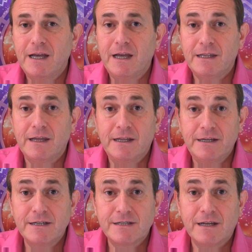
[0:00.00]
it
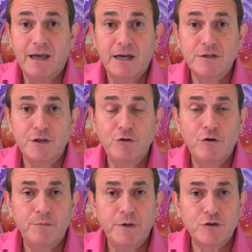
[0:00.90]
is the case that you
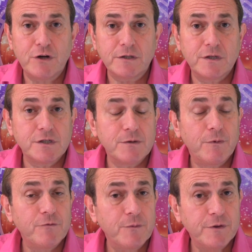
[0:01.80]
could be attracted to
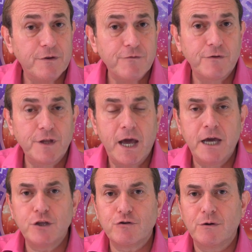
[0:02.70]
someone from a different
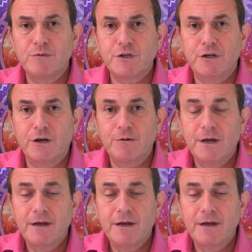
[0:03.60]
age group to you.